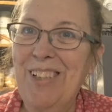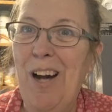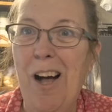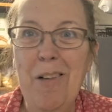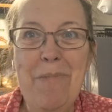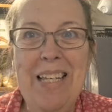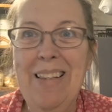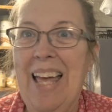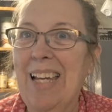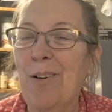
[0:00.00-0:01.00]
Call
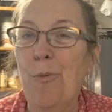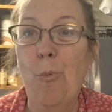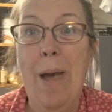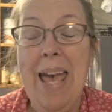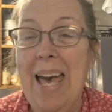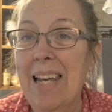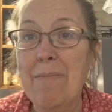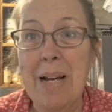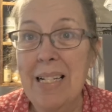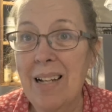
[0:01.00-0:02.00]
me like way
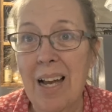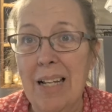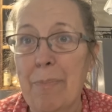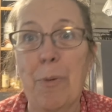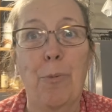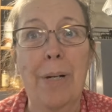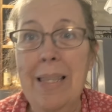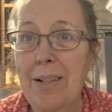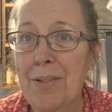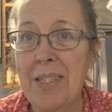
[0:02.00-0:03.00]
ahead of my time.
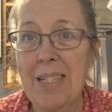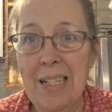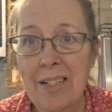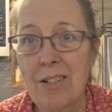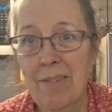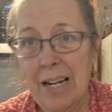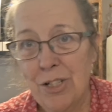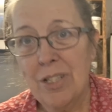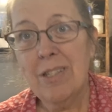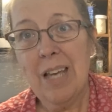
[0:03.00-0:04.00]
Read those stinking
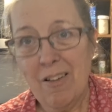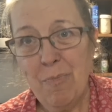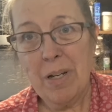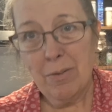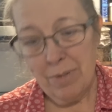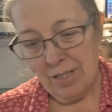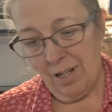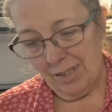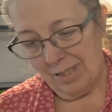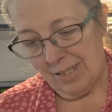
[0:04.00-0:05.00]
directions, you have better
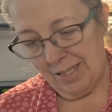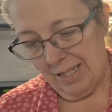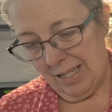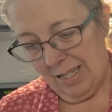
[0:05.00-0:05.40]
results.